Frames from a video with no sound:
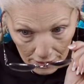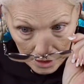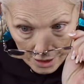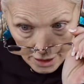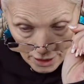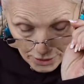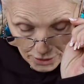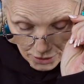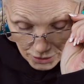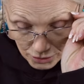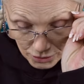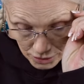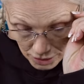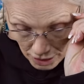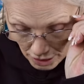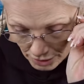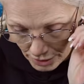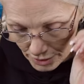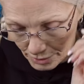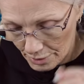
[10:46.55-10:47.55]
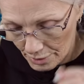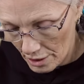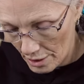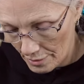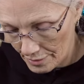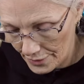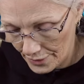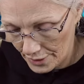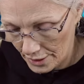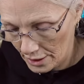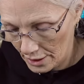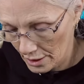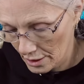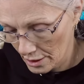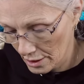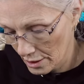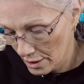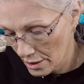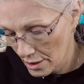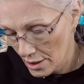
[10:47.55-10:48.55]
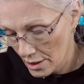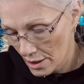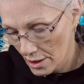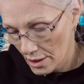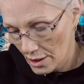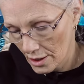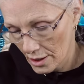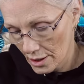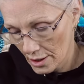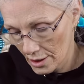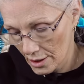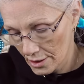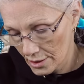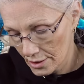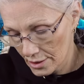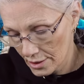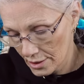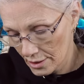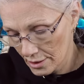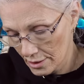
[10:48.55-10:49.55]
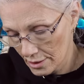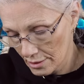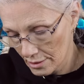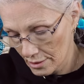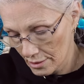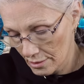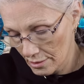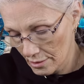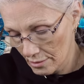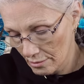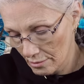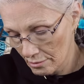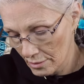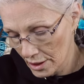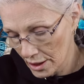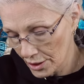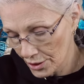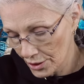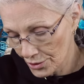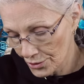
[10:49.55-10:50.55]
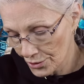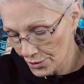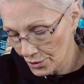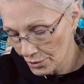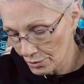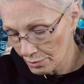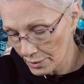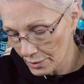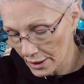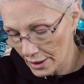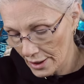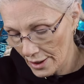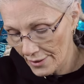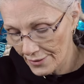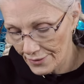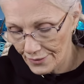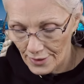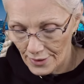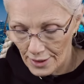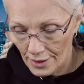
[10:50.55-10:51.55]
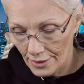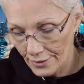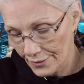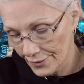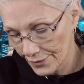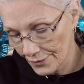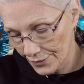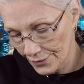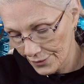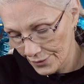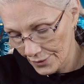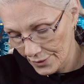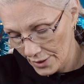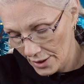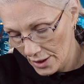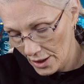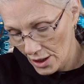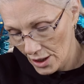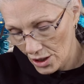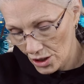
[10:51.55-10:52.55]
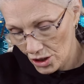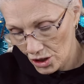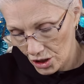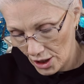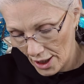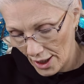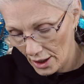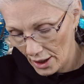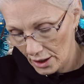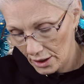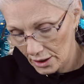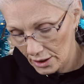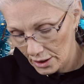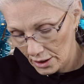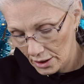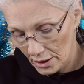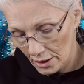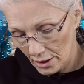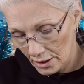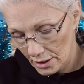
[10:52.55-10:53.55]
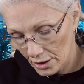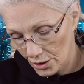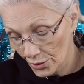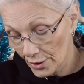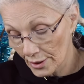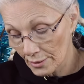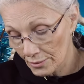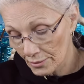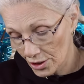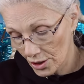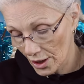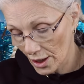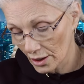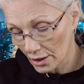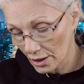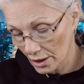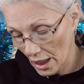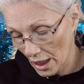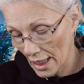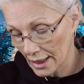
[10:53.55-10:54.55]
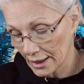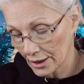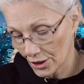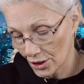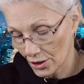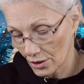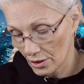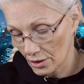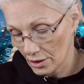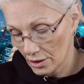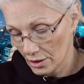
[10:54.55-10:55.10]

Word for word: a new ColourPop thing. It's Meet Your New BFF Gel Cream Gel Liner.